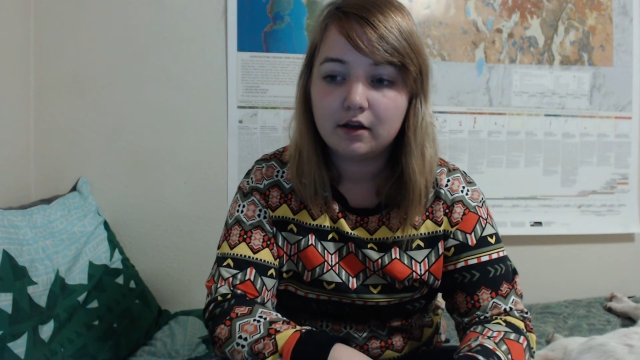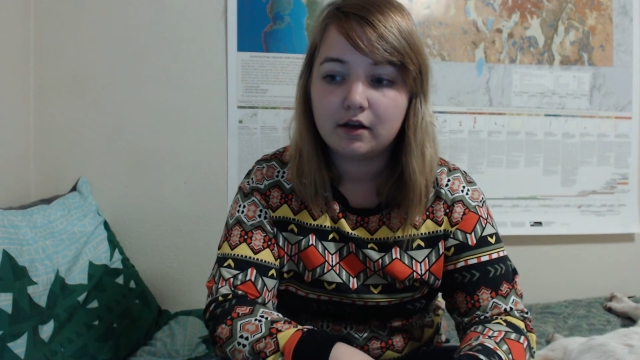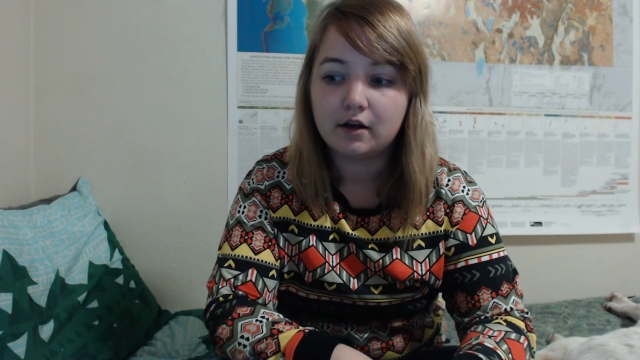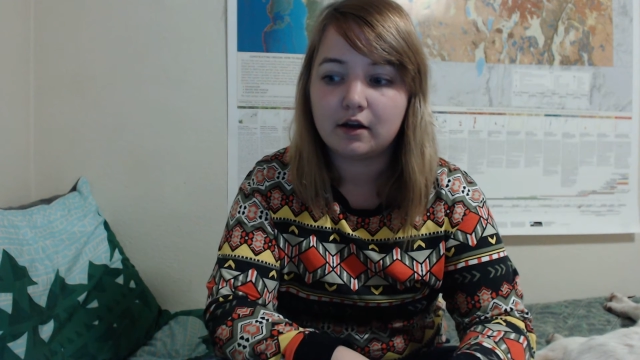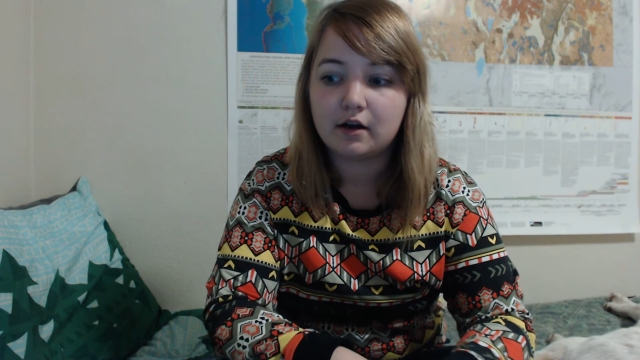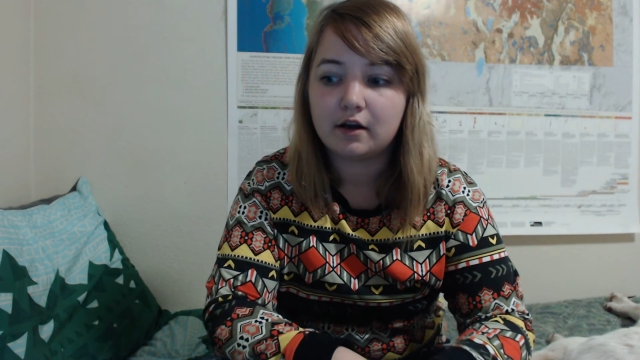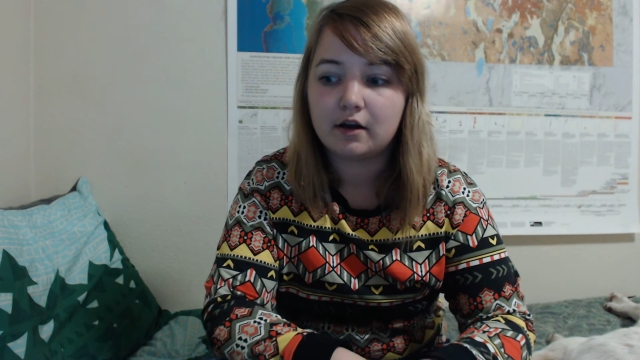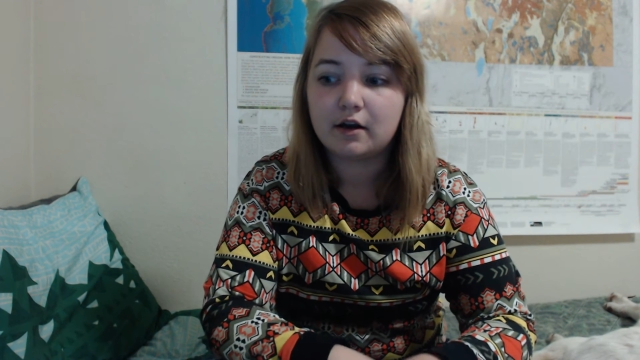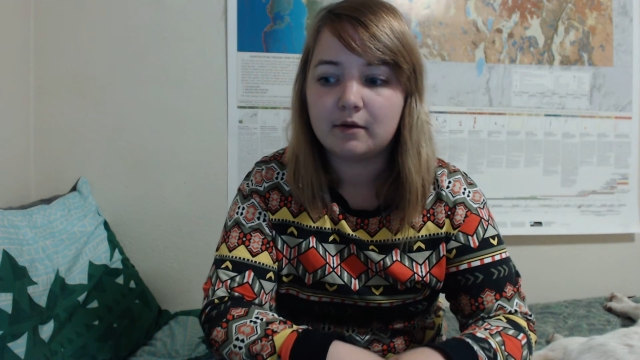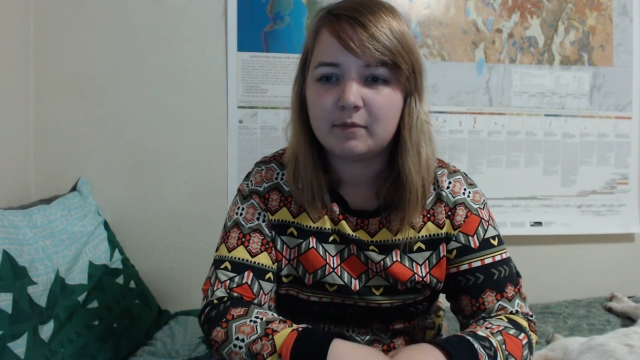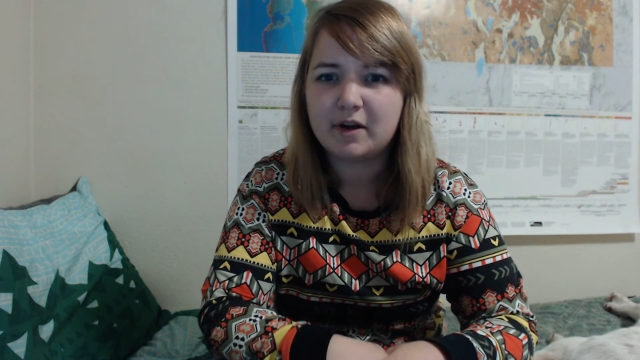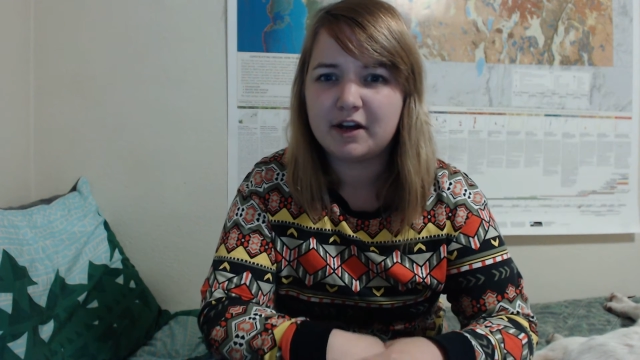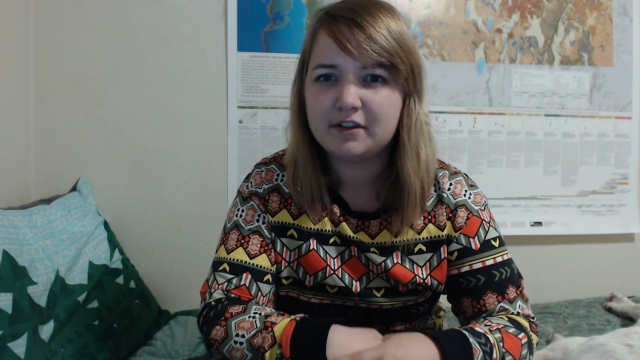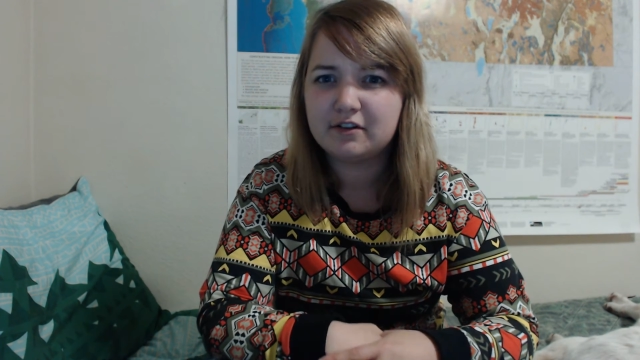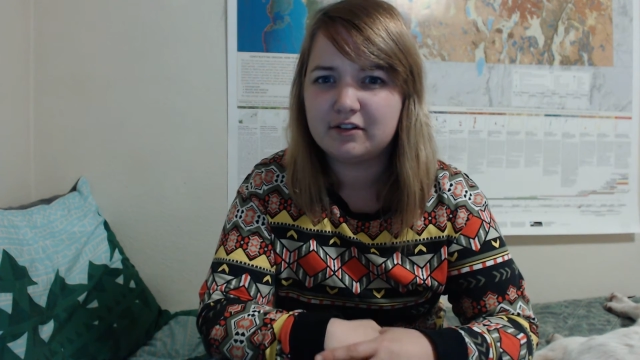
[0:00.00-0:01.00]

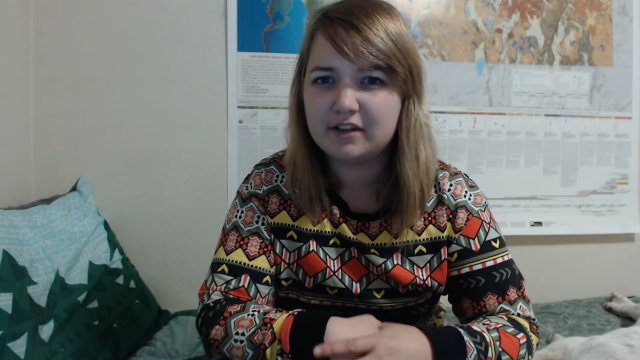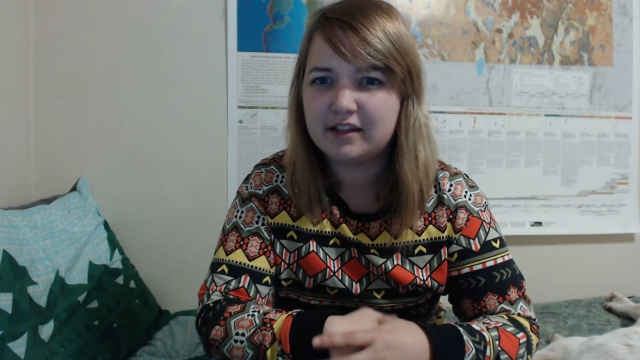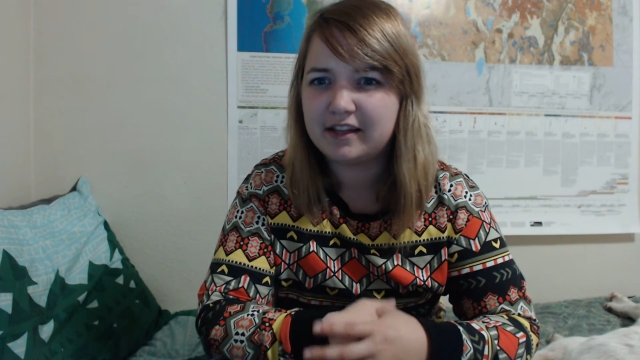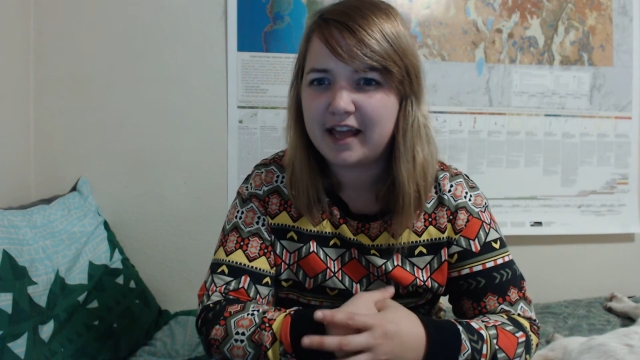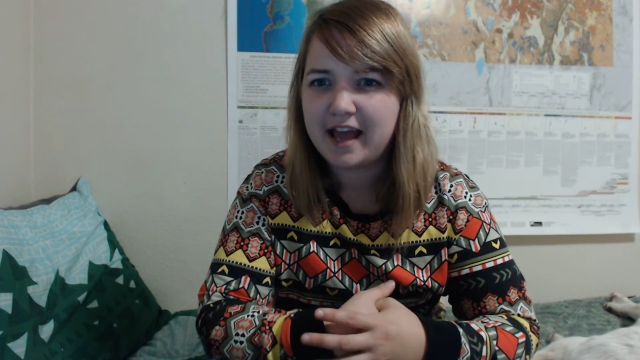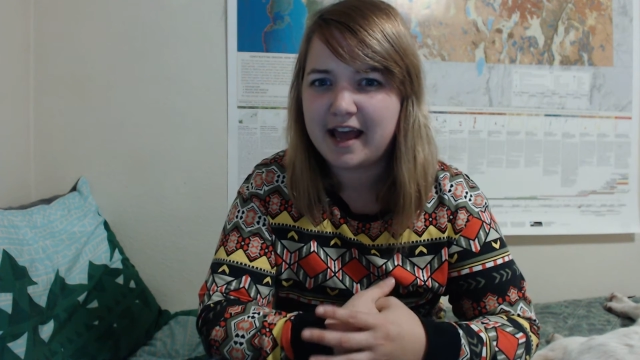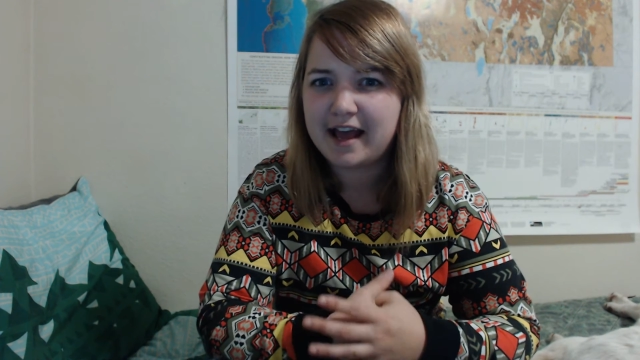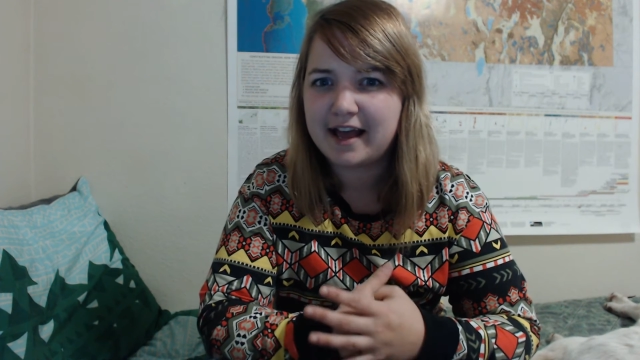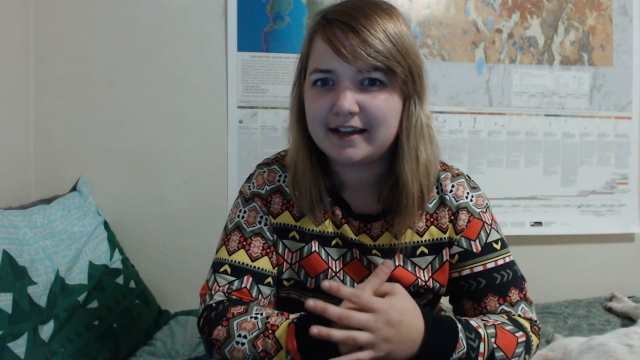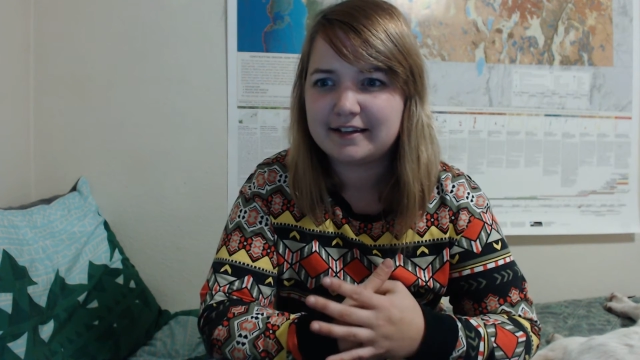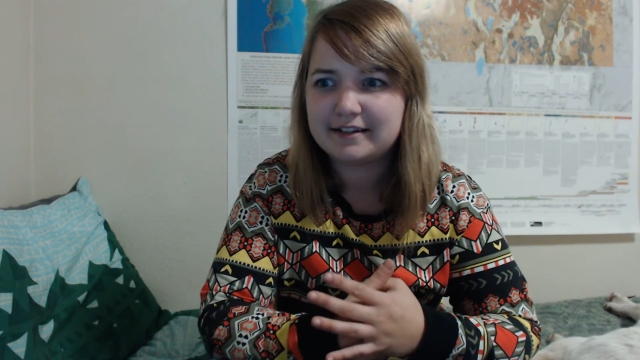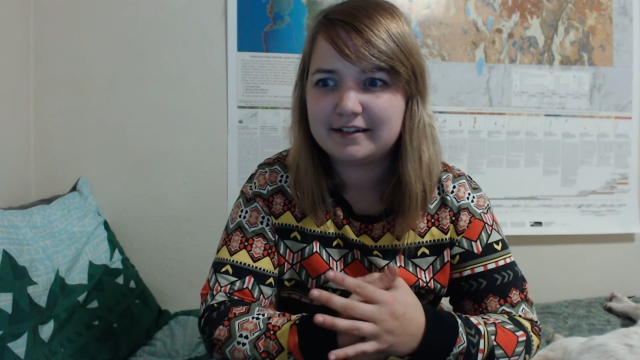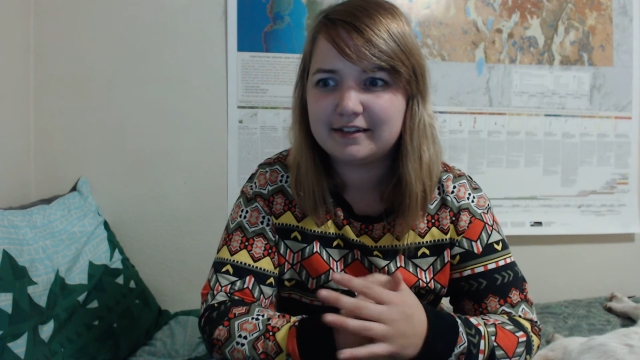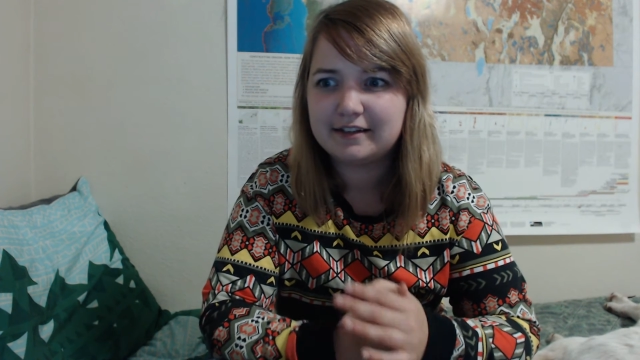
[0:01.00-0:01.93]
Other than that,